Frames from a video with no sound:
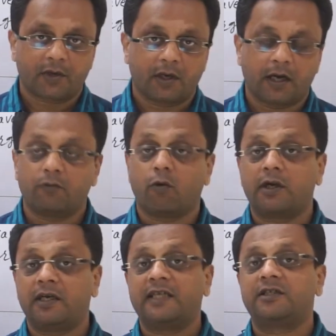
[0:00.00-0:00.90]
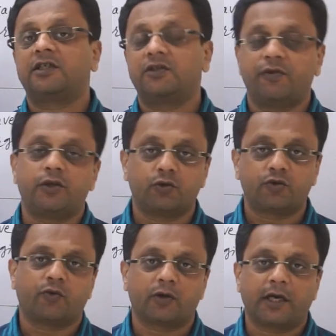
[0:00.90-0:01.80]
and what lenses we use
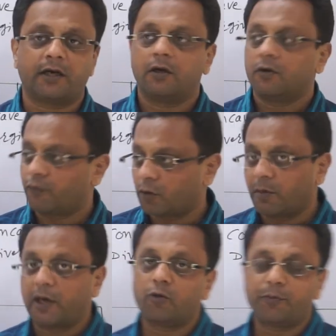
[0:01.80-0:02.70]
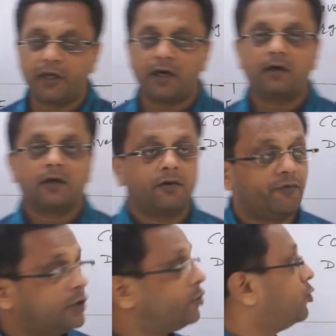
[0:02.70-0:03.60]
for that. For myopia
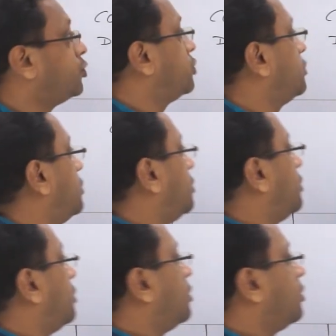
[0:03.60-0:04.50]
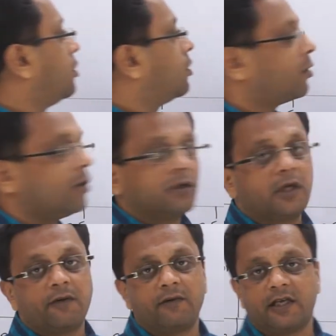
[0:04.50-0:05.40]
we use
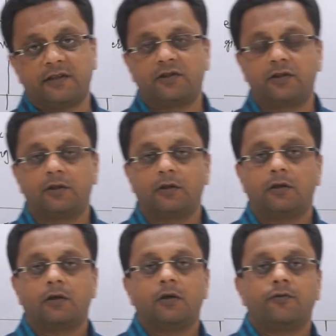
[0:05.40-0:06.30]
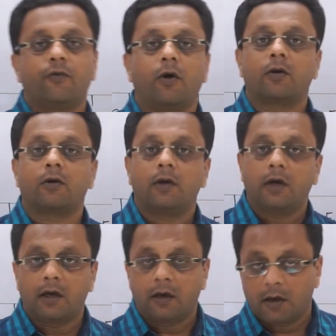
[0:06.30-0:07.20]
concave lens, for
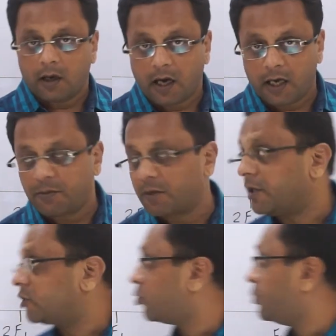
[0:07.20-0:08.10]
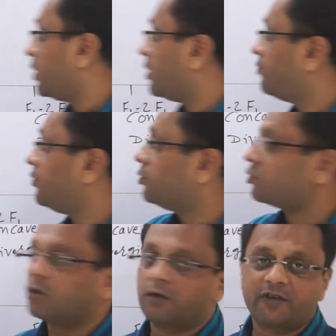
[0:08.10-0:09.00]
hypermetropia we
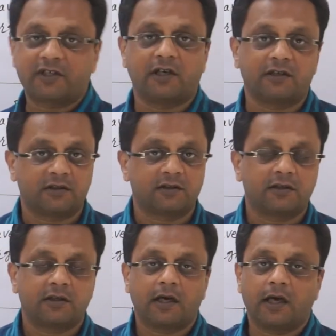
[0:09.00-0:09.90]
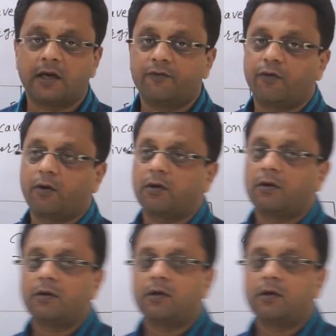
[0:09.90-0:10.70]
use convex lenses, and for